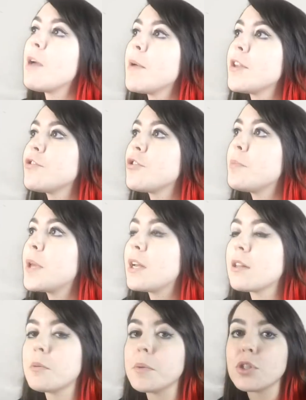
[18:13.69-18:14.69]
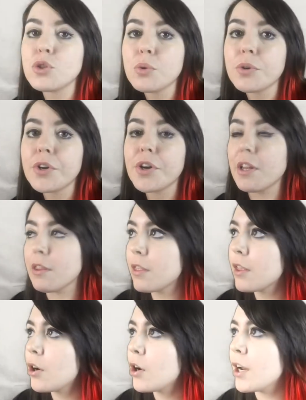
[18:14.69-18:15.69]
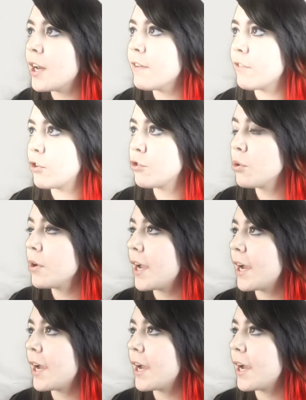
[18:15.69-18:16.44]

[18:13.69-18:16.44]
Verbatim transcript: I imagined her being a little bit shorter and thinner and having short